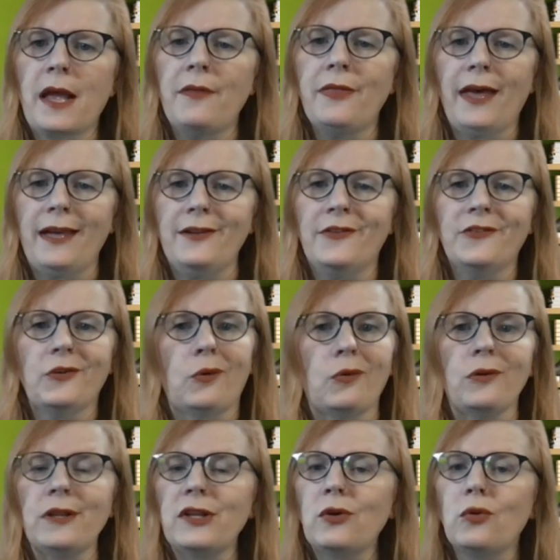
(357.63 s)
And that is
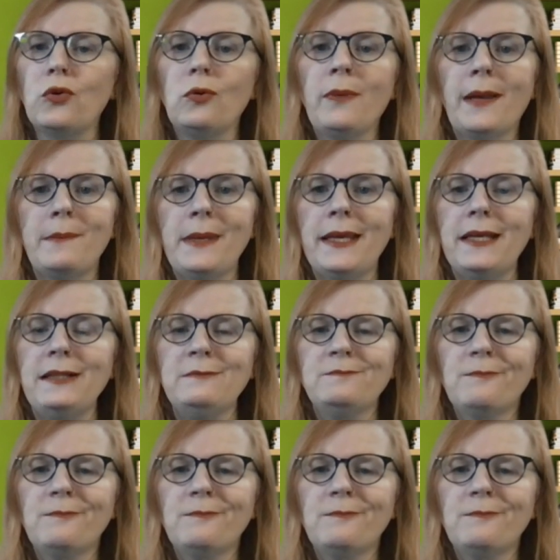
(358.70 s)
totally cool by me.